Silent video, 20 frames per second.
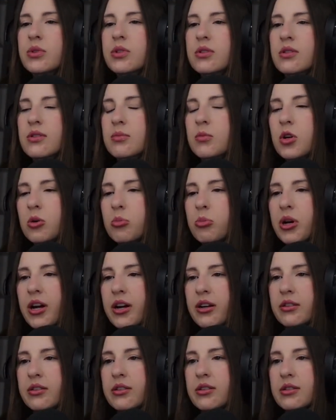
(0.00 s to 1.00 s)
a small
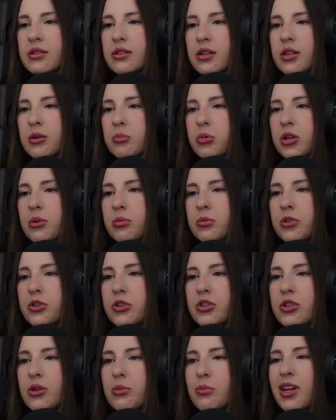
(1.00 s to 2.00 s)
pilot study
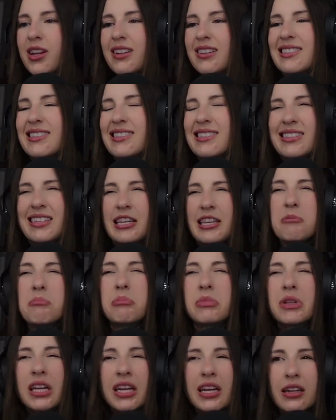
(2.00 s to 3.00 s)
published that made it
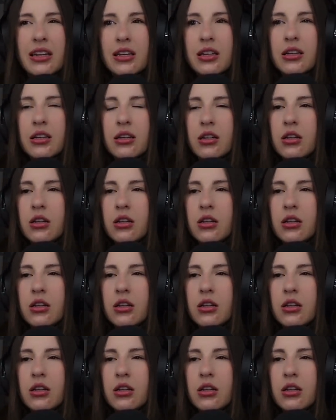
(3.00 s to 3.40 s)
seem like